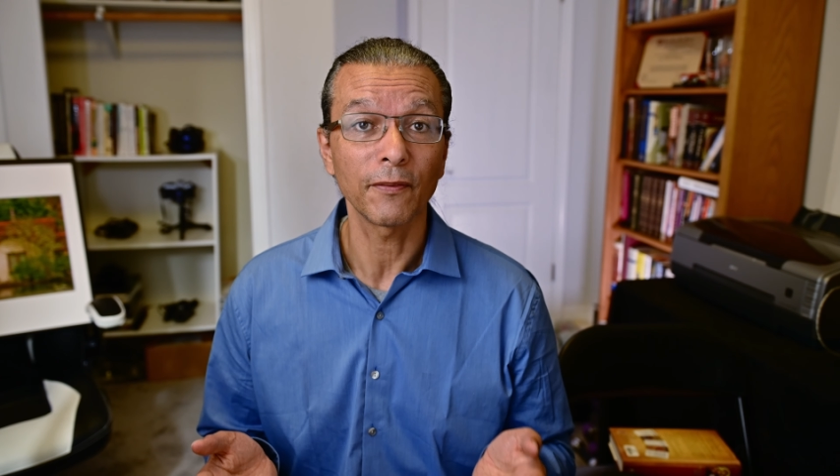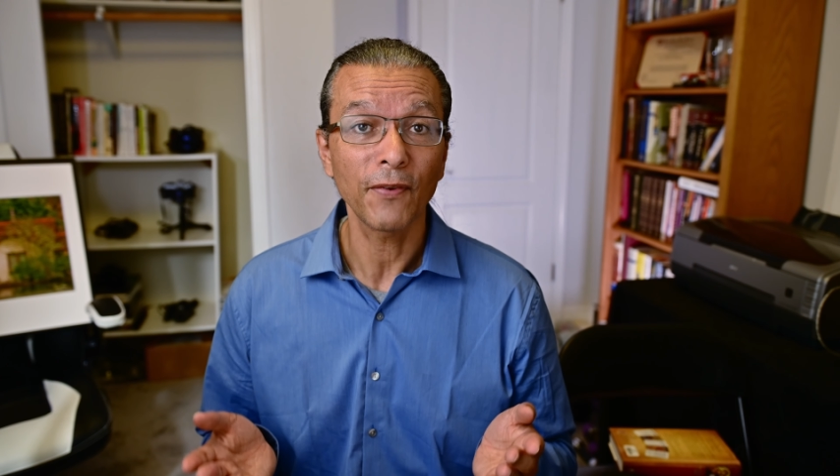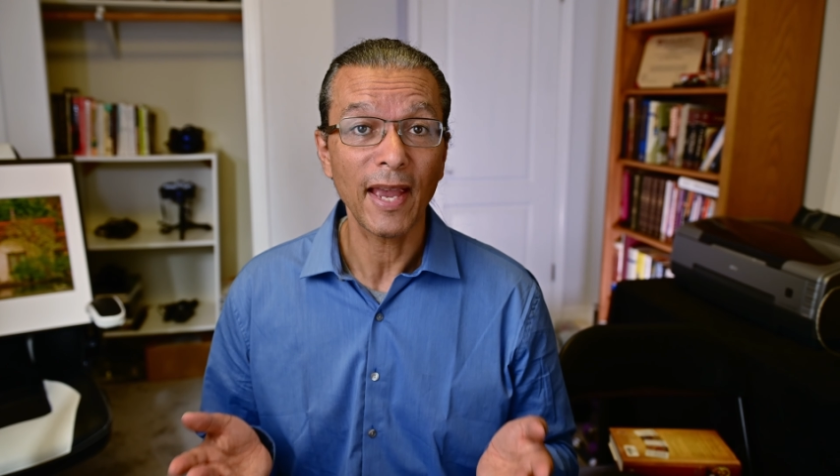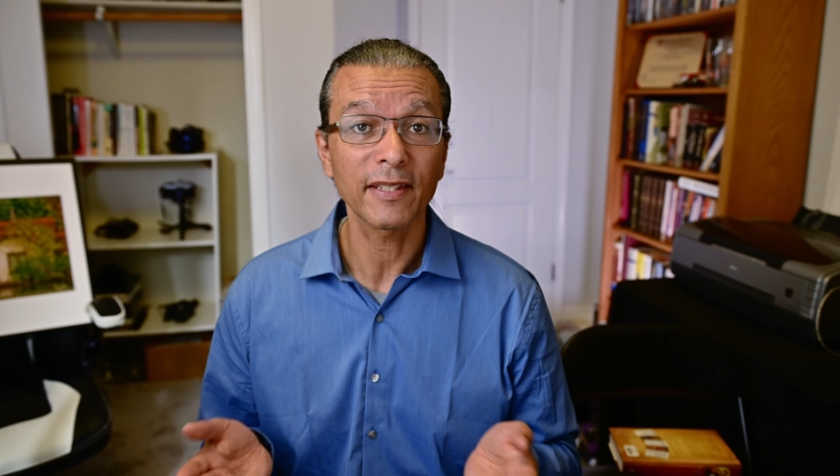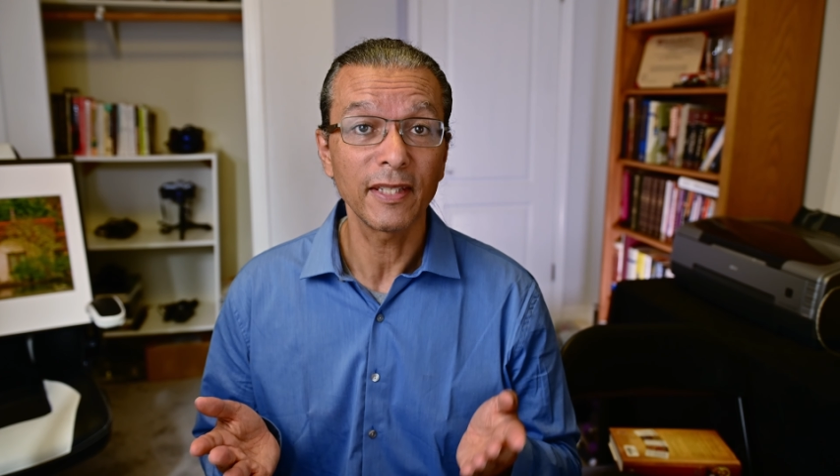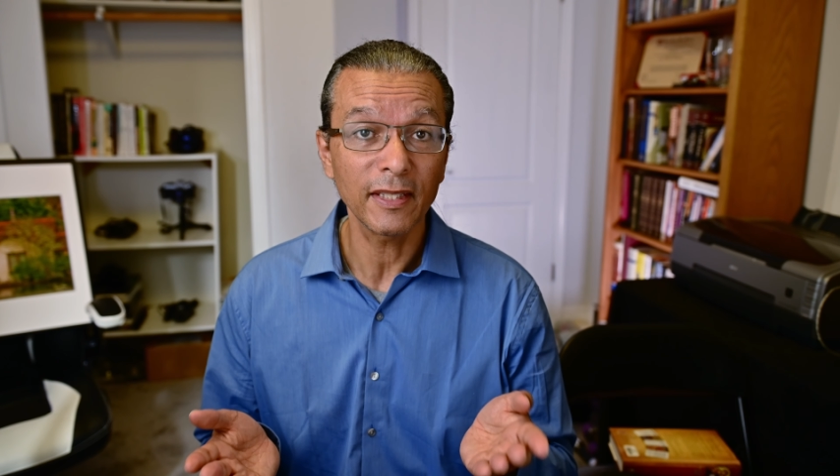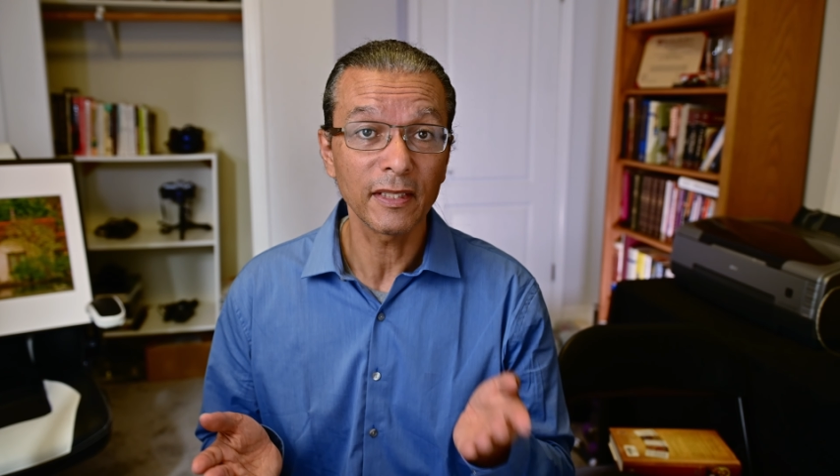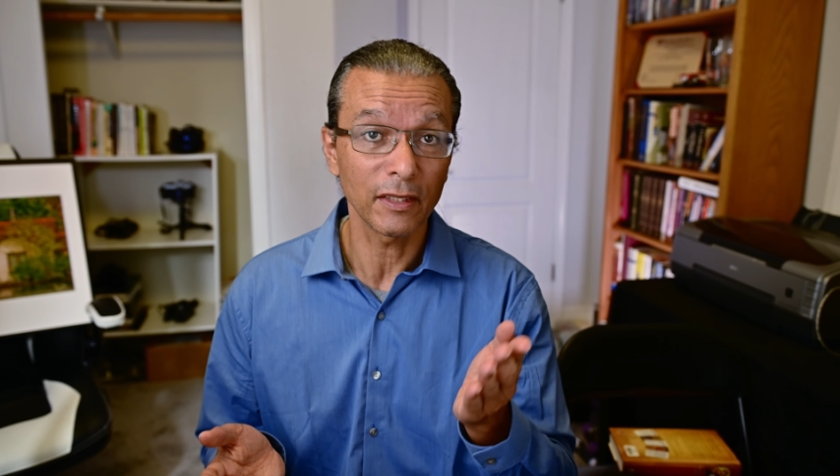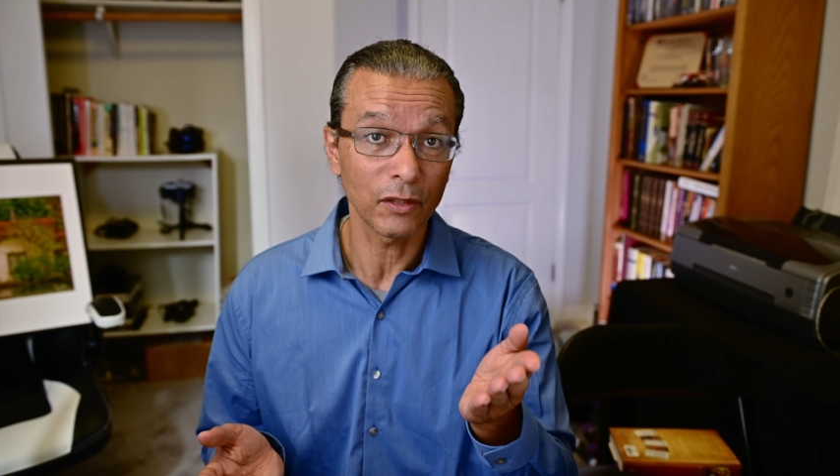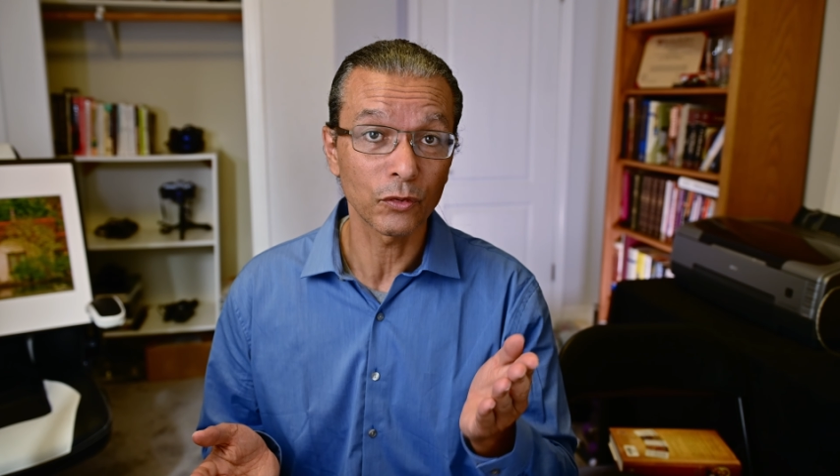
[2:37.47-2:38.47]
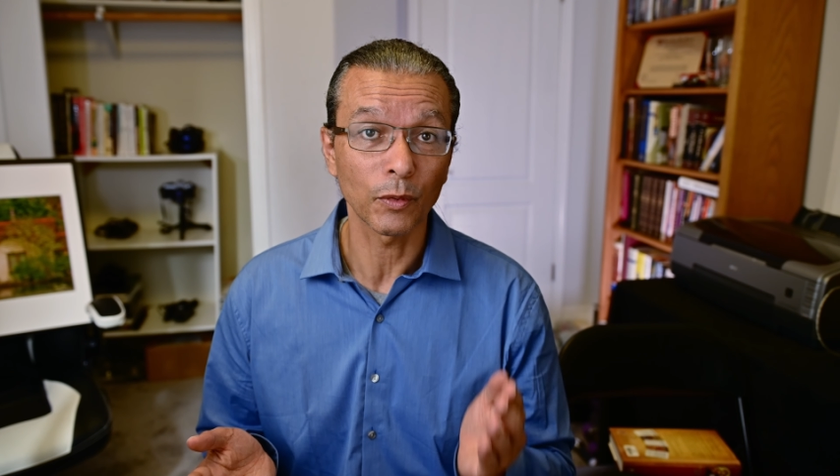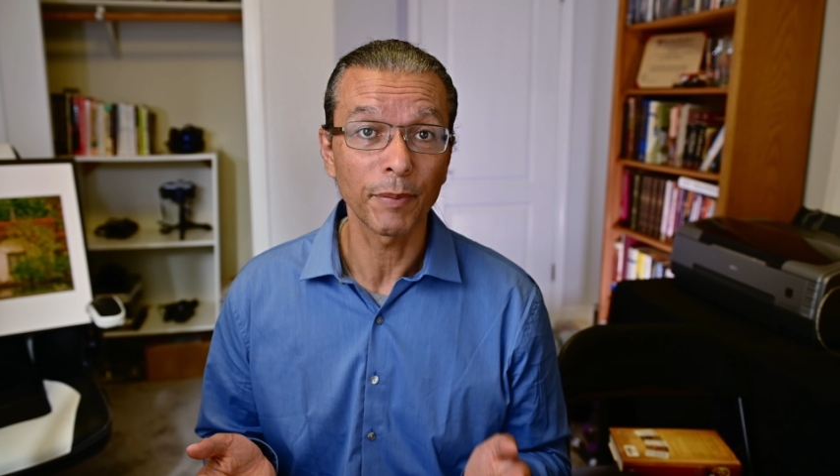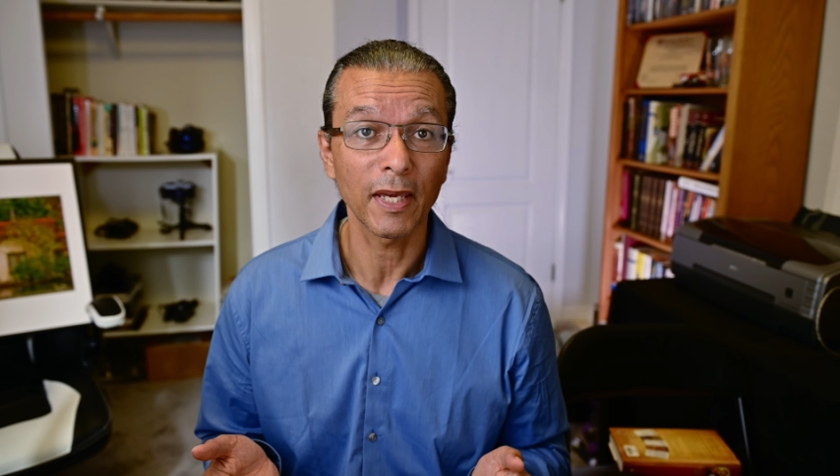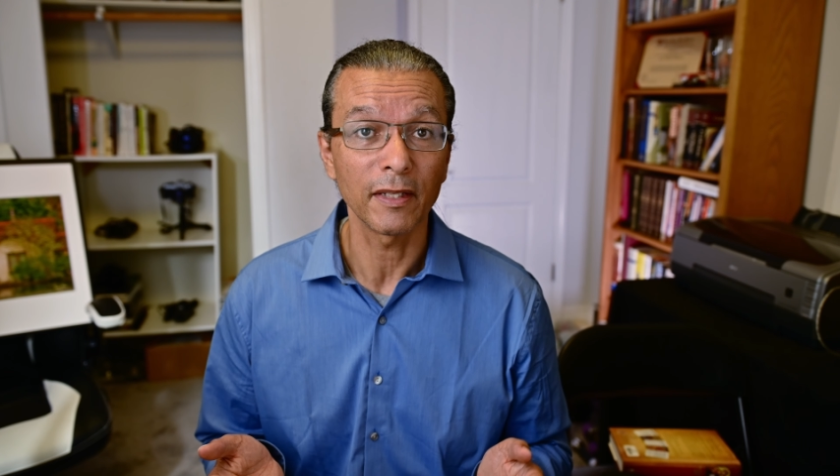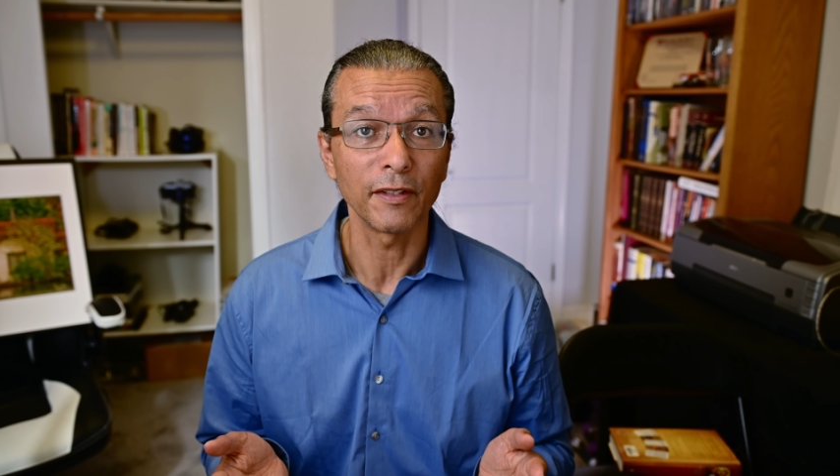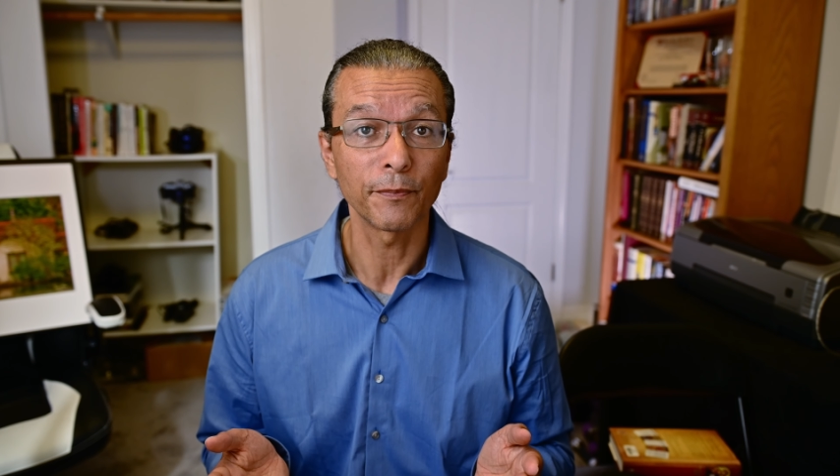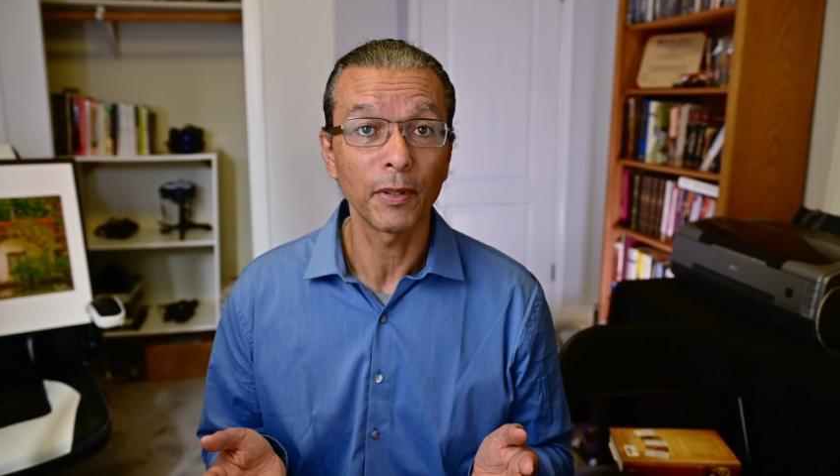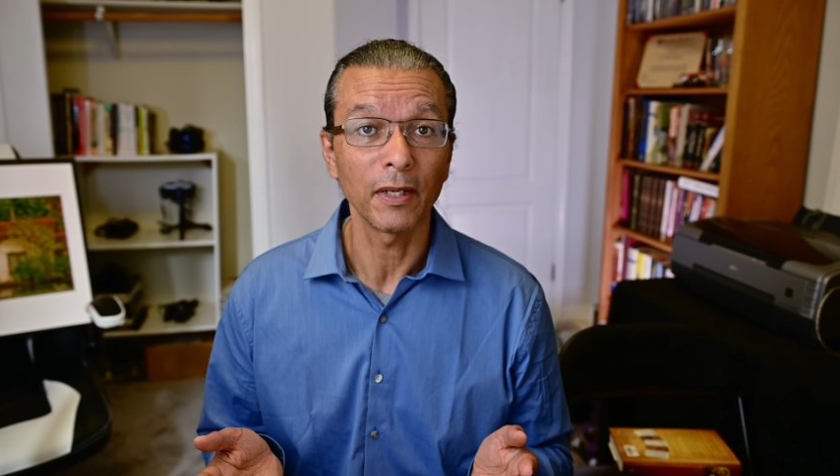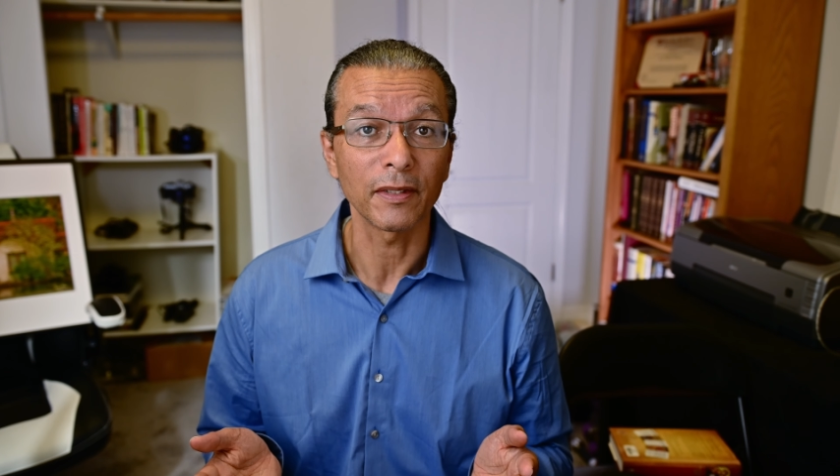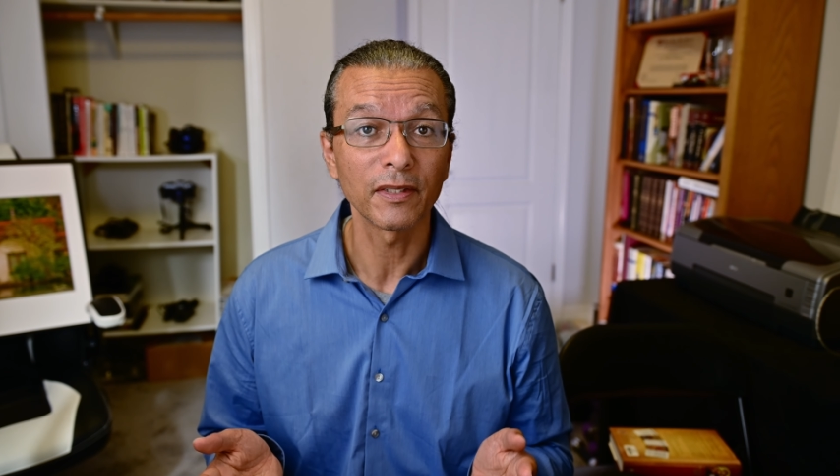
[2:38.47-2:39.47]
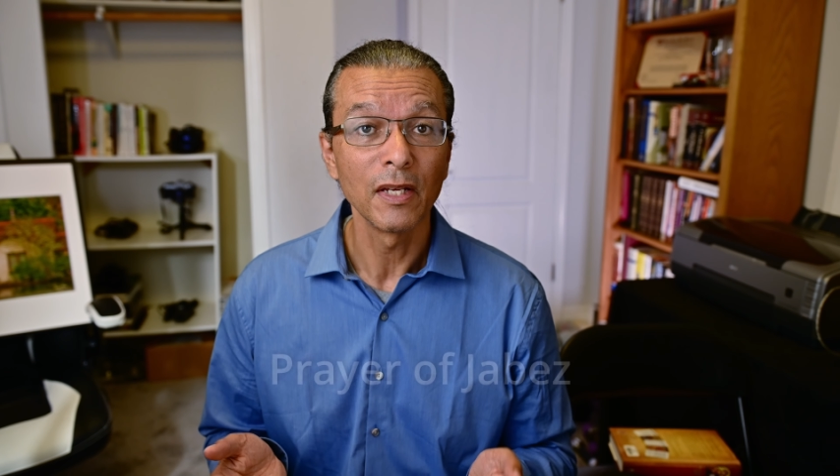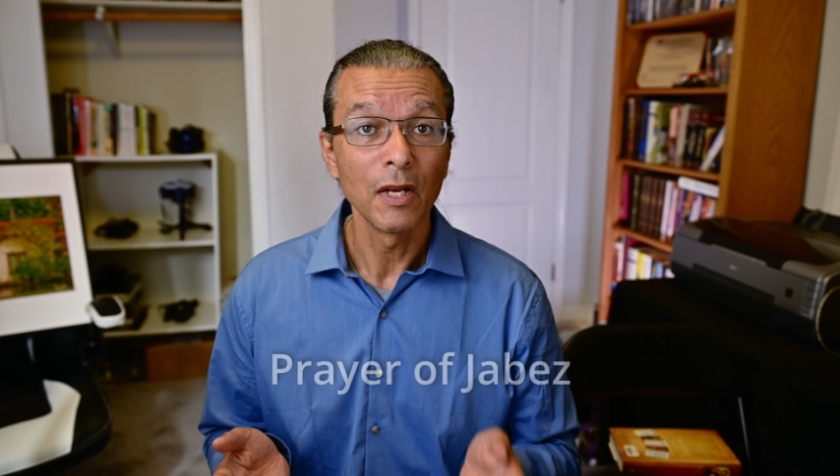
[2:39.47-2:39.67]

facts hidden in those repetitive parts.